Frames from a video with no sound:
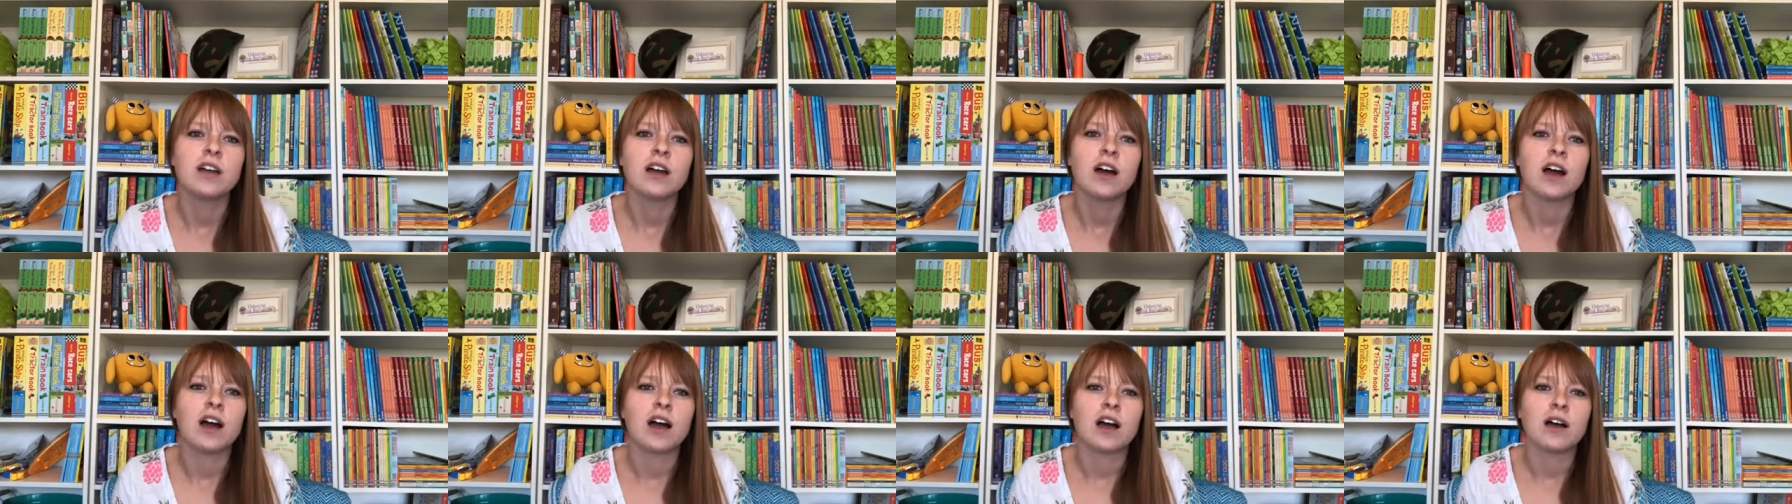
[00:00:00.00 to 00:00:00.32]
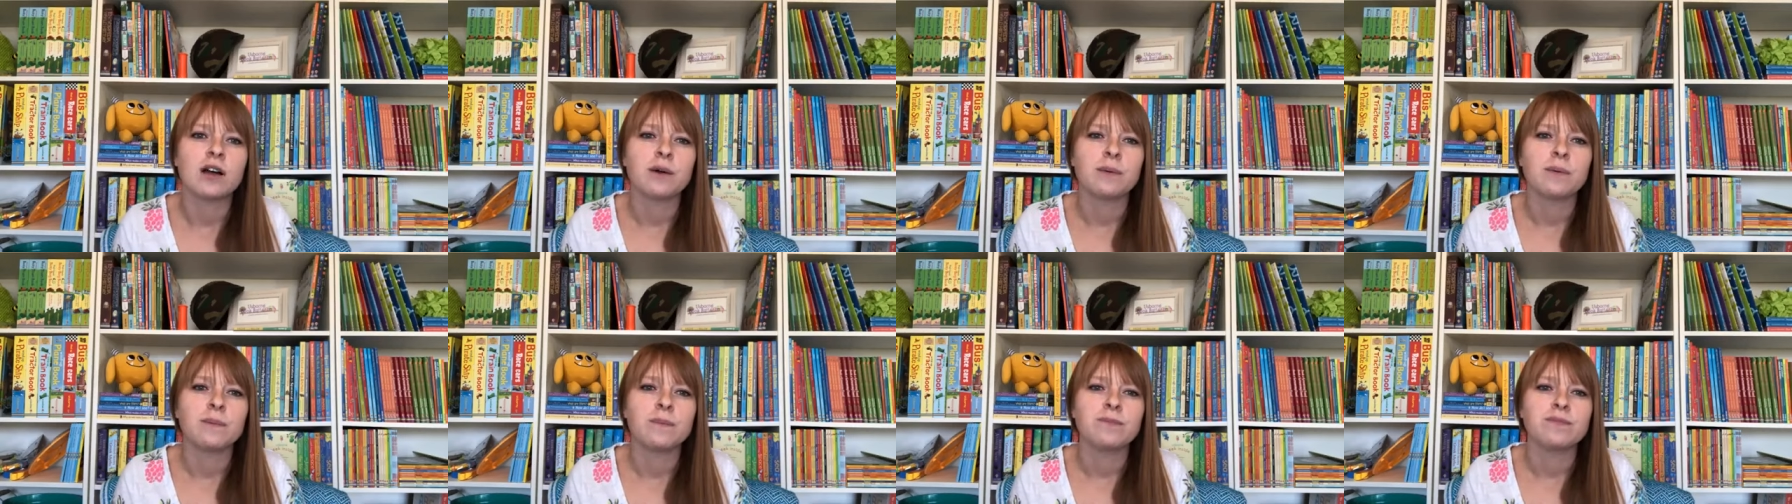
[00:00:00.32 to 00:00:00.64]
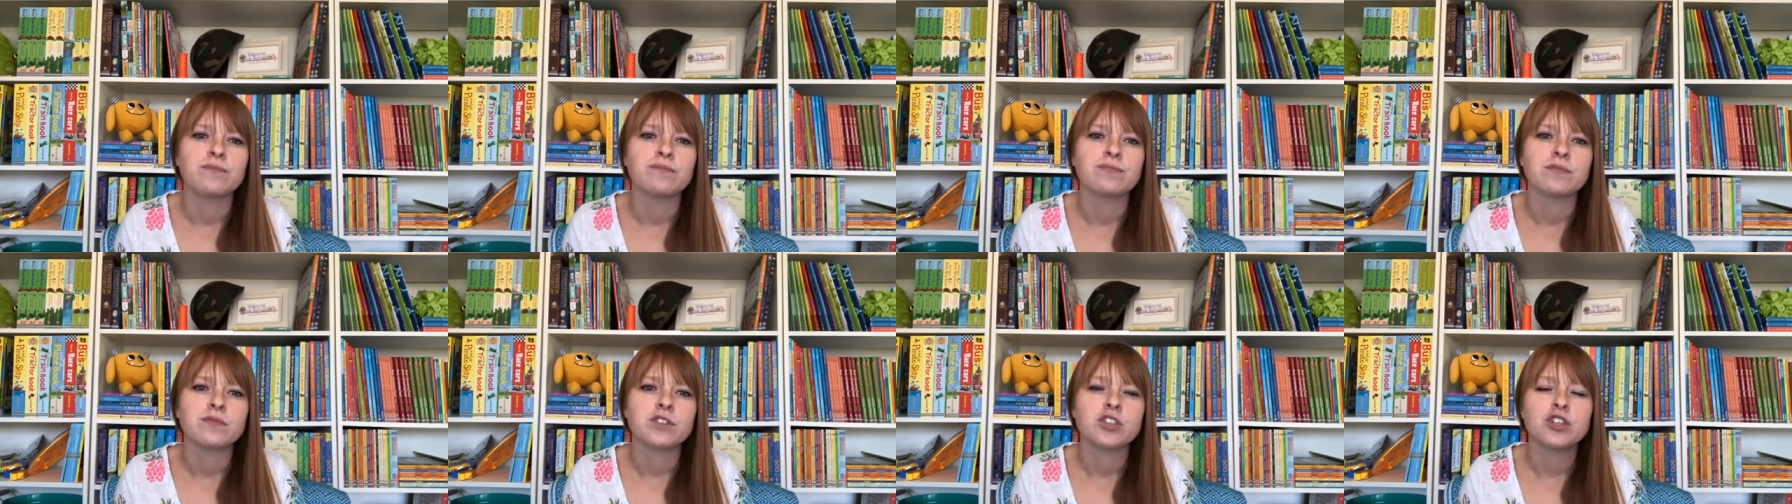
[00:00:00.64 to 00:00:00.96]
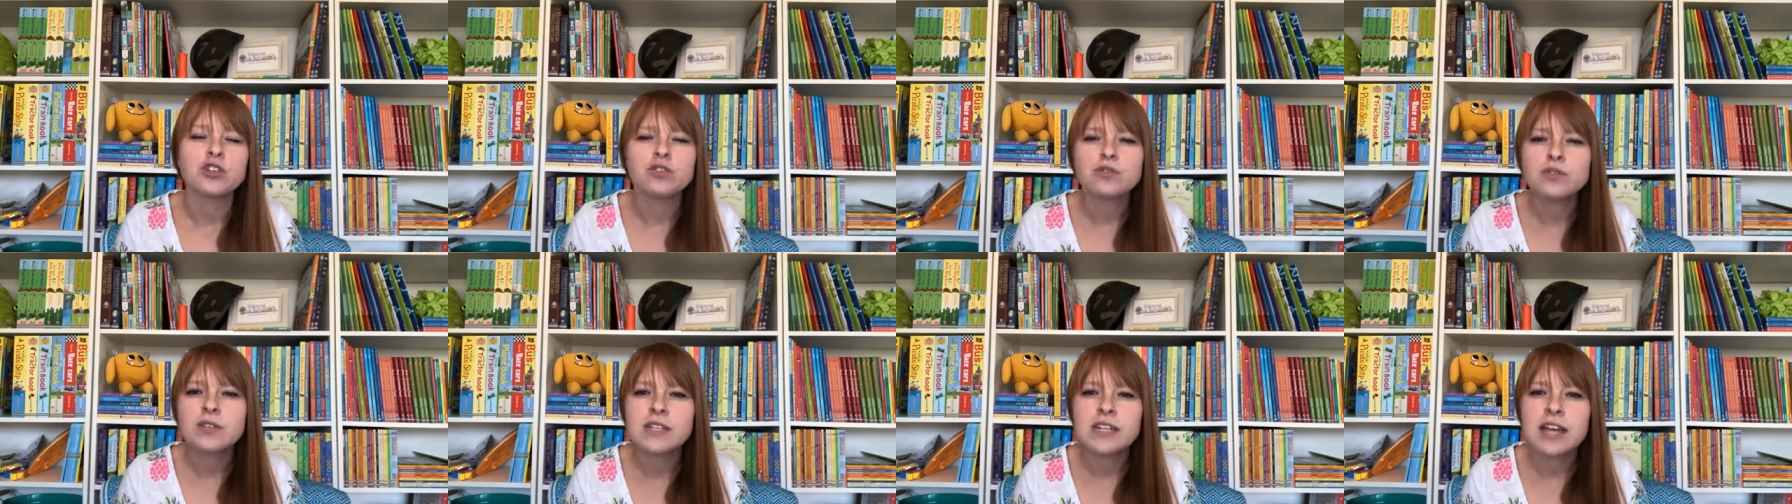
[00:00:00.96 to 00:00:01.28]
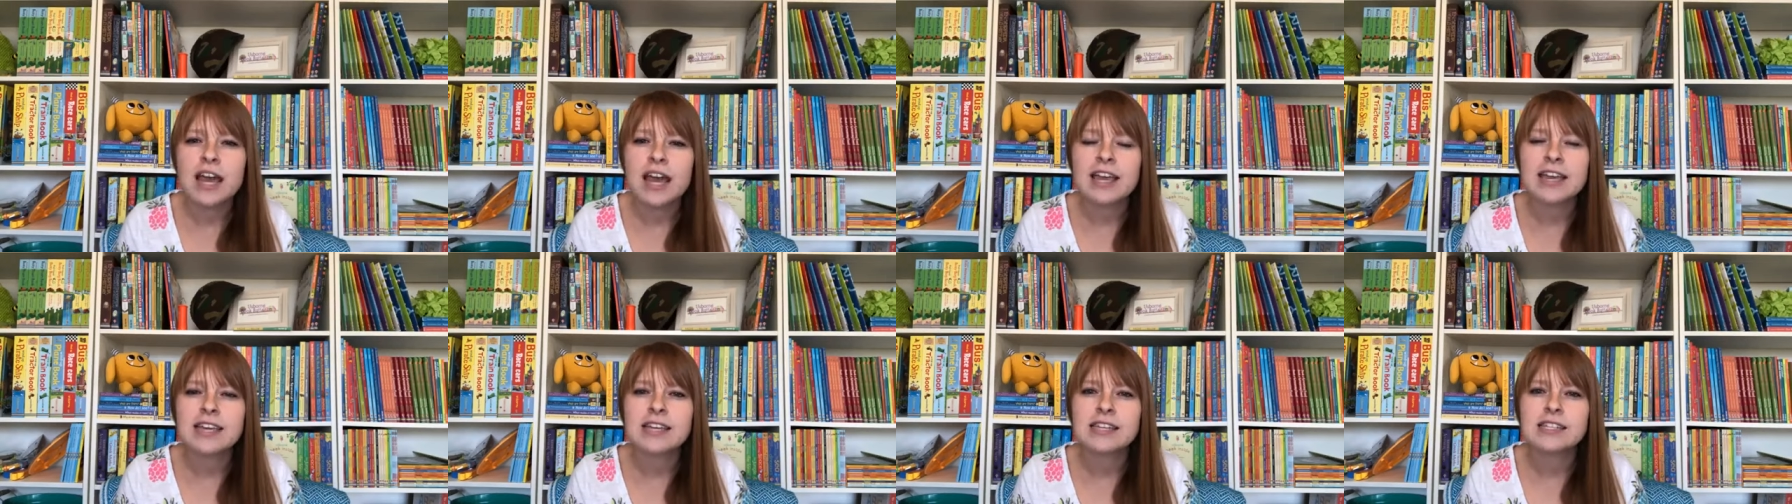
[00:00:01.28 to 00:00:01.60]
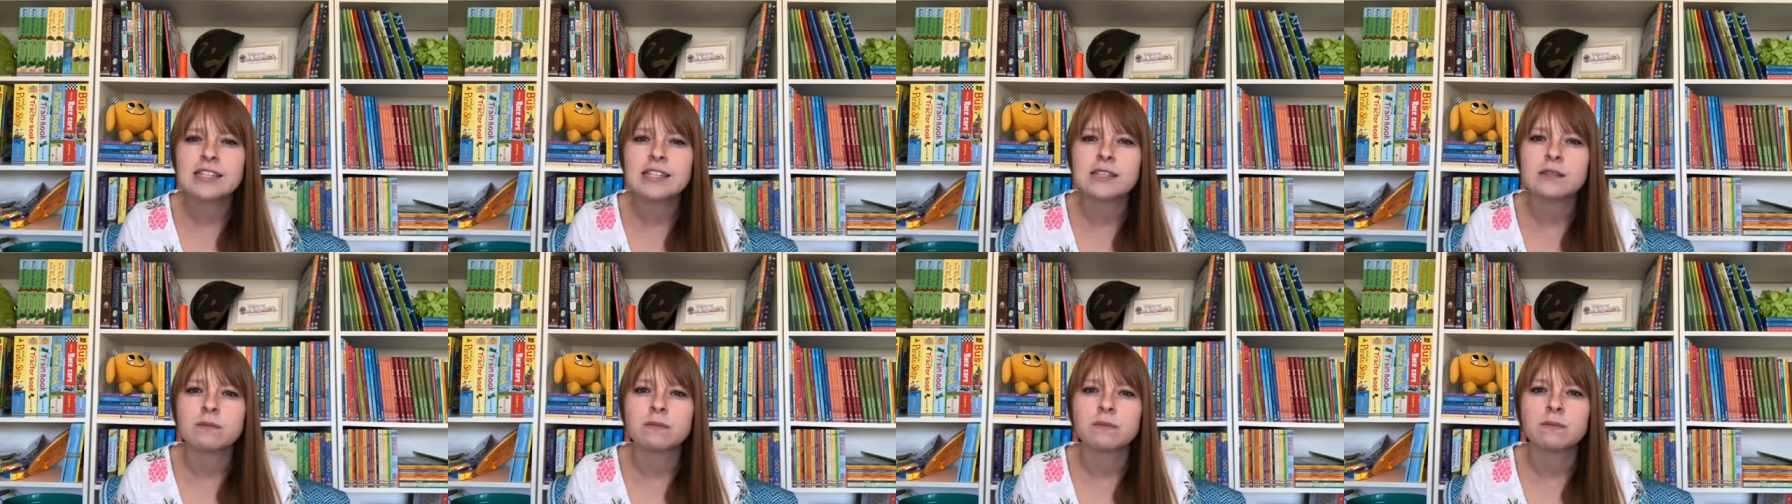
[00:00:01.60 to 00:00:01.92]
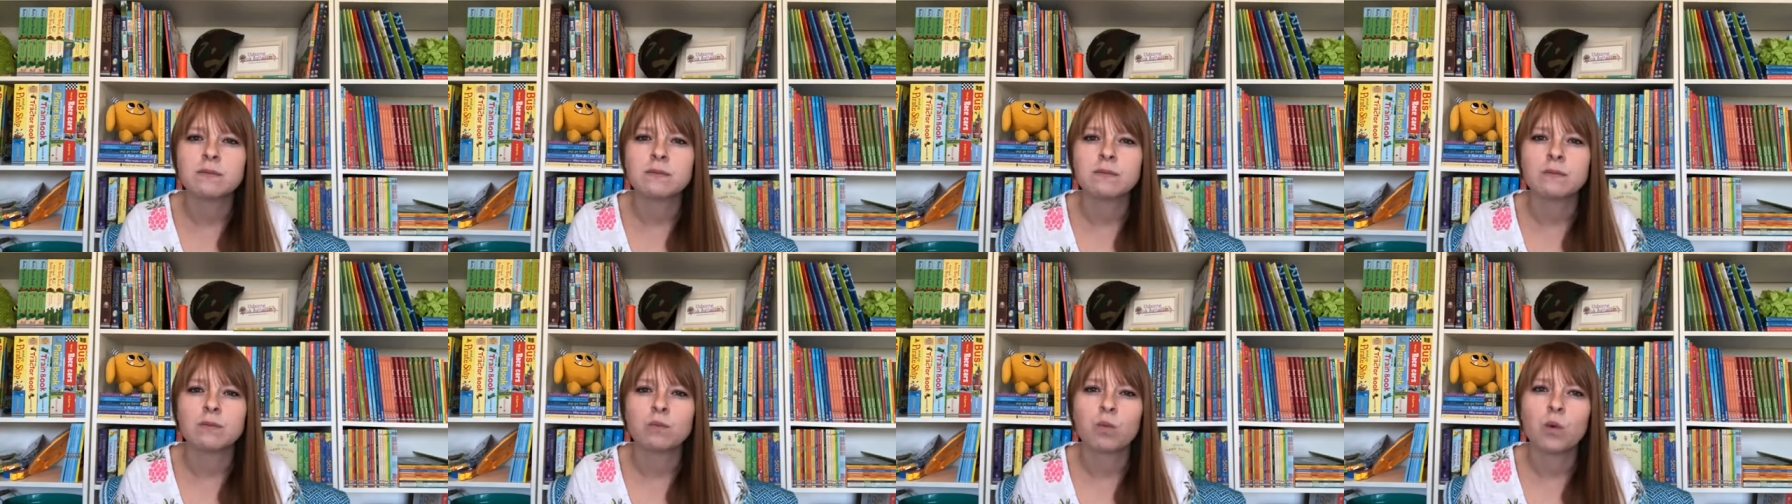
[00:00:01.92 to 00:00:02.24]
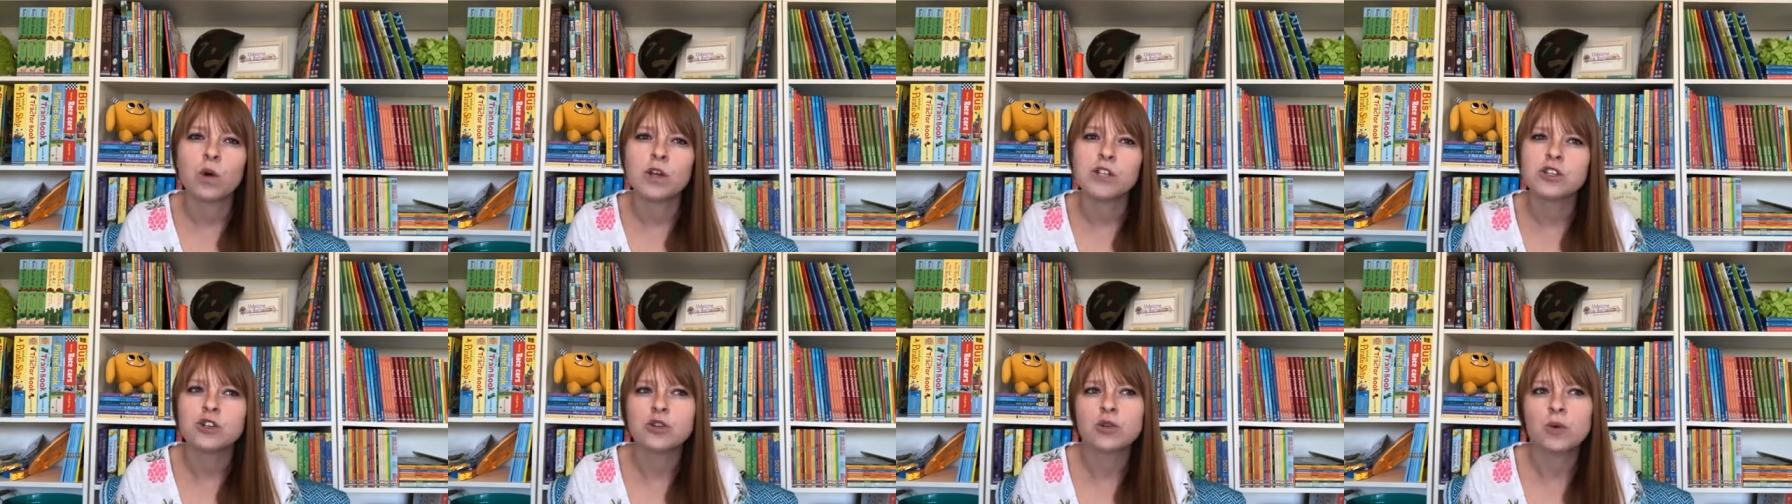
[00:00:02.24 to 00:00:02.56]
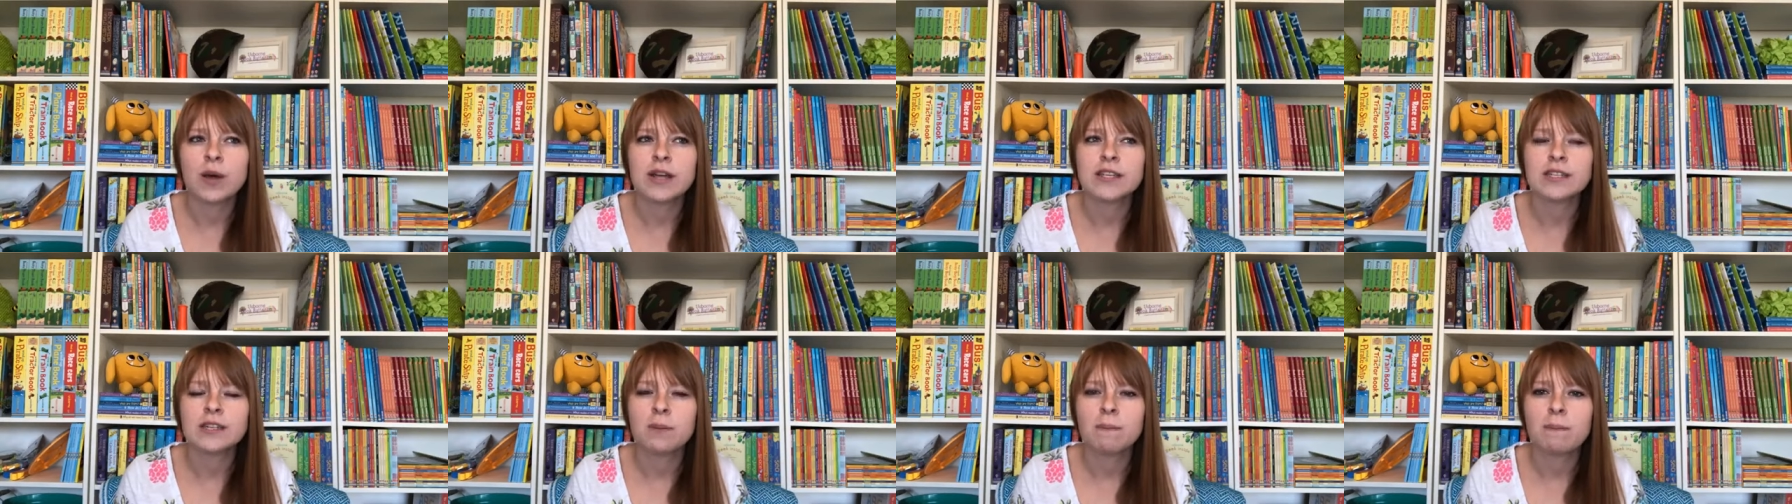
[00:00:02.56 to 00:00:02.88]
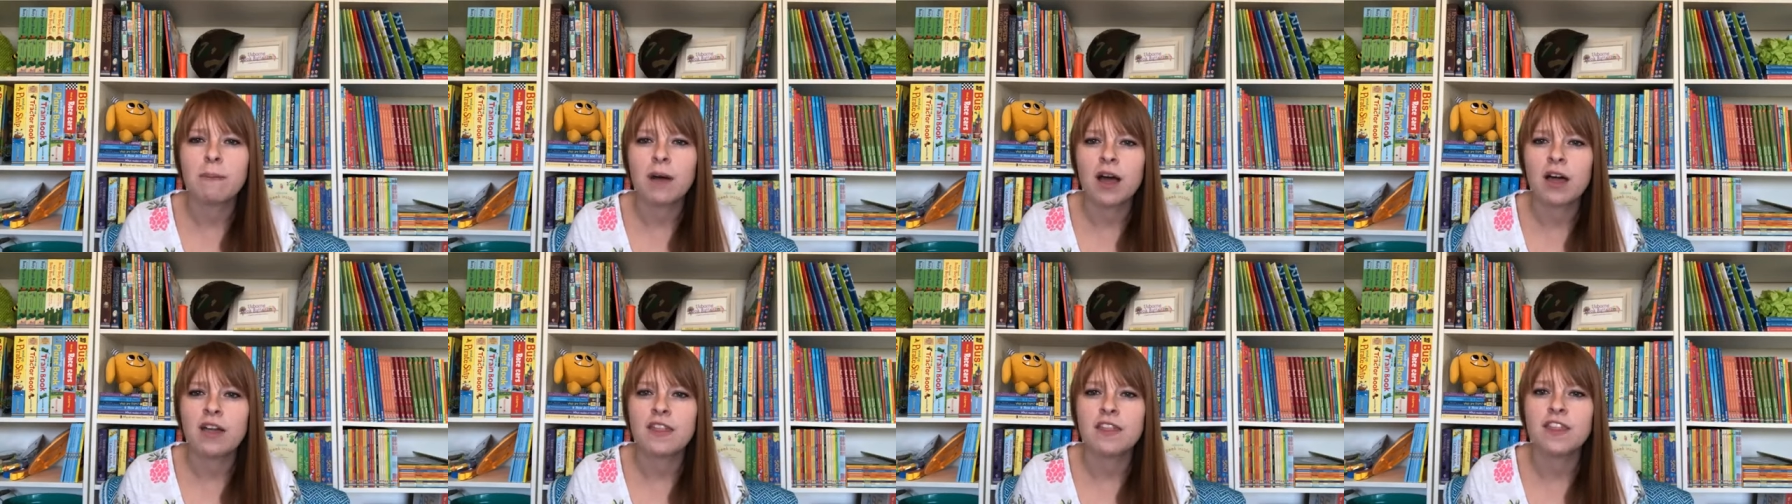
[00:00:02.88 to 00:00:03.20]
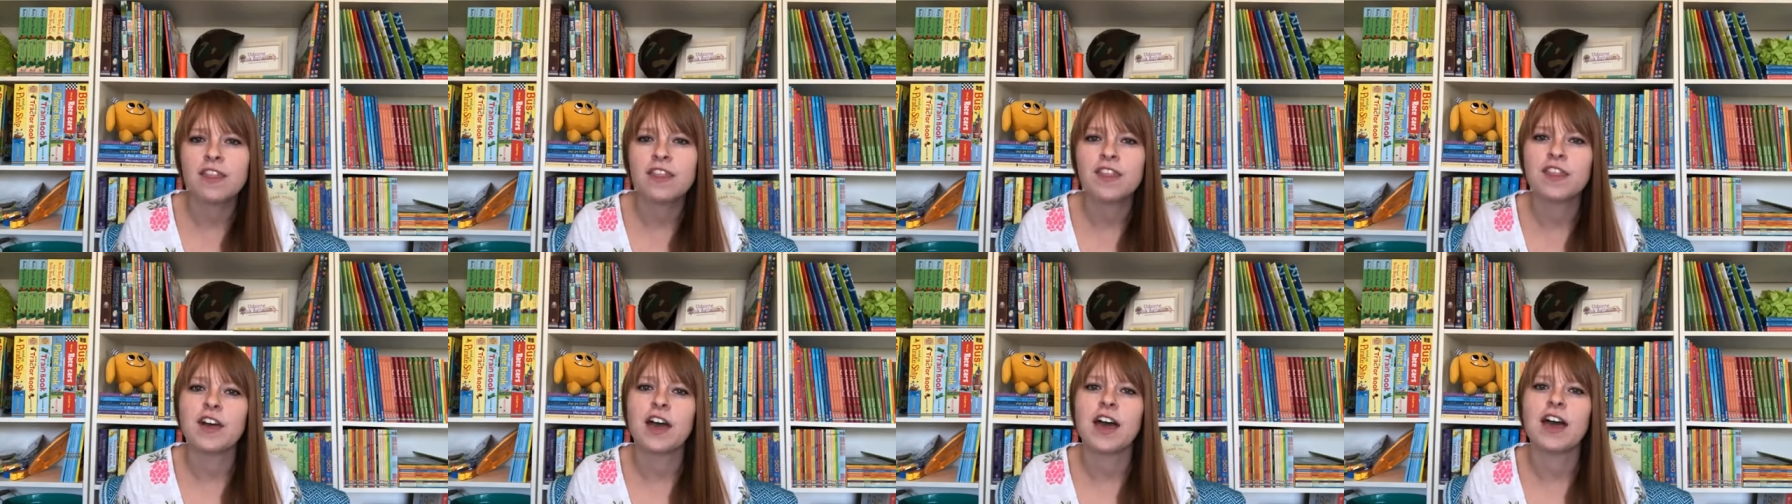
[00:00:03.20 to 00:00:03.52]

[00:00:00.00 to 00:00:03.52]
um, Tuesdays once or twice a month,